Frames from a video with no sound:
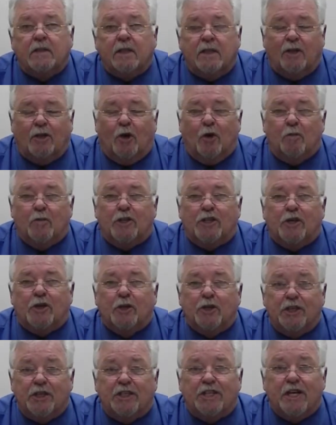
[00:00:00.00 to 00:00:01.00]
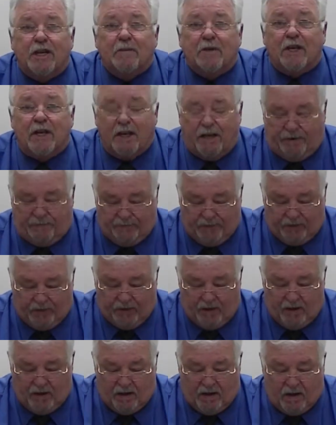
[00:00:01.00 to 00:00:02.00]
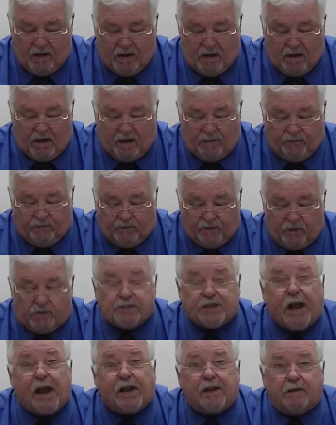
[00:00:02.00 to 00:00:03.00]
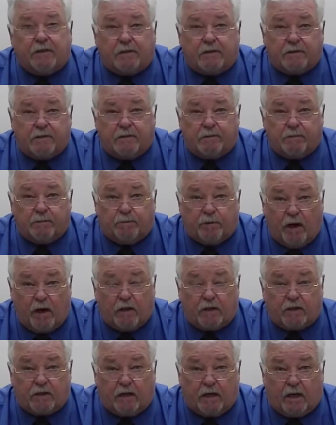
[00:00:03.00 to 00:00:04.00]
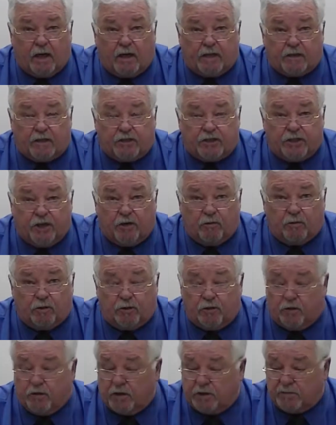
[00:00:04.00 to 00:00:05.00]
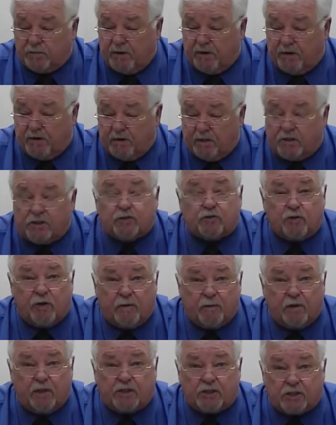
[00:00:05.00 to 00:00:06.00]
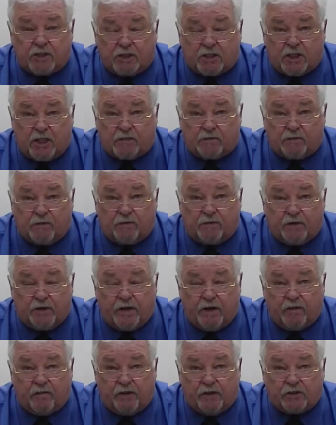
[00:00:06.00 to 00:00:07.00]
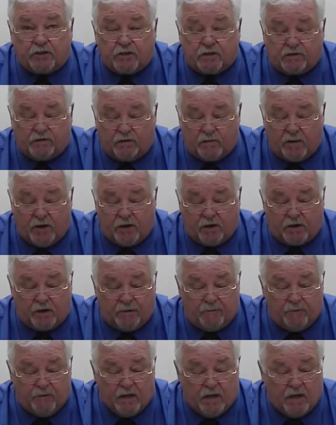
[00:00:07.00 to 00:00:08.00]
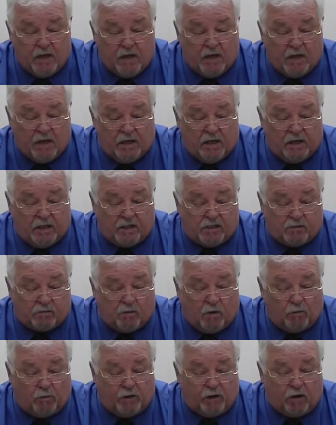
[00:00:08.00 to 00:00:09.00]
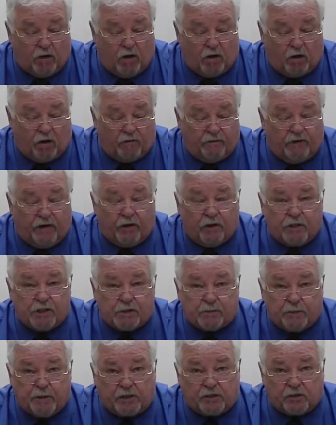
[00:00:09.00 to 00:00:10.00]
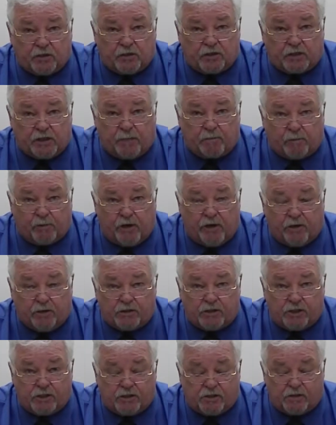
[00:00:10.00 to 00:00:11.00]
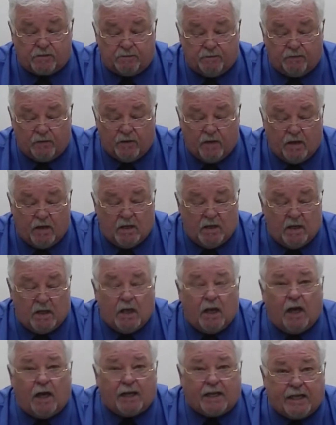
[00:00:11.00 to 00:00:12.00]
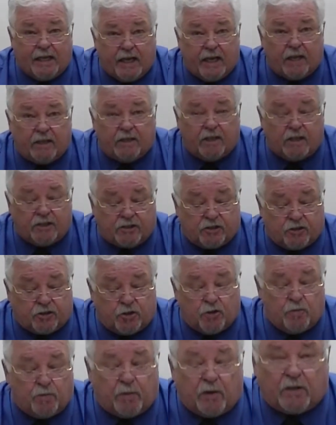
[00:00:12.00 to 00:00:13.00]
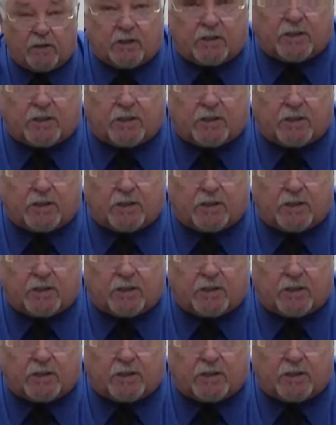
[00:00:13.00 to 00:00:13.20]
Hello, Makuta team again. The second product that I'd like to share with you that's been extremely successful for Dental Ventures of America is what we call our very special separator system. Again, it's a two-part